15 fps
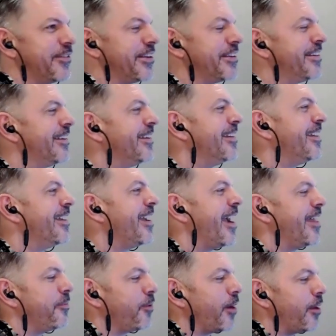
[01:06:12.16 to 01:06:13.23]
Love it.
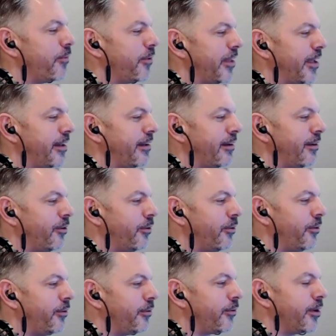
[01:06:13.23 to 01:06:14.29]
And the problem with that
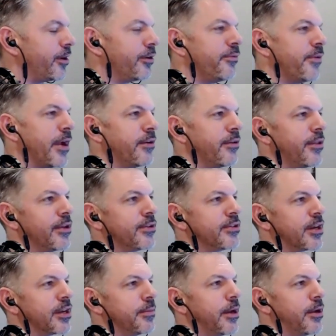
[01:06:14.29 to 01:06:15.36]
whole critical factor that I was
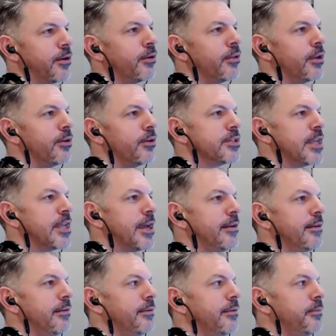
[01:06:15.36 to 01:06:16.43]
talking about earlier is
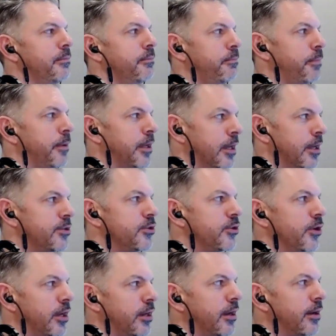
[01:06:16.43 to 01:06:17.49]
that because
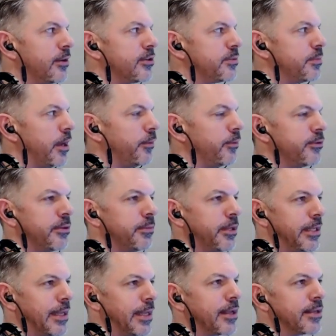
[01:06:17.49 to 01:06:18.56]
your unconscious mind will
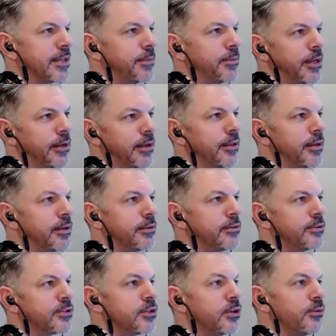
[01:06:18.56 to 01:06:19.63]
simply not accept anything
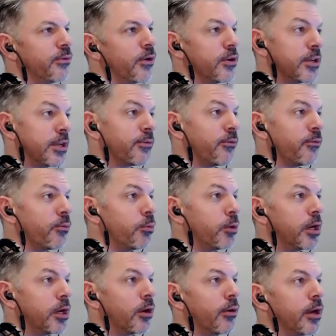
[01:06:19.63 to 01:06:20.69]
that's too far different from
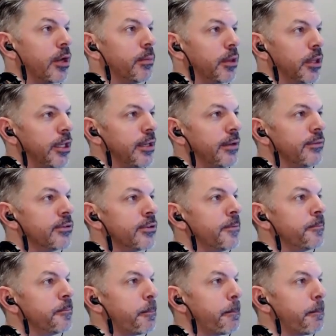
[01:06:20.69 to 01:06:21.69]
what it already believes,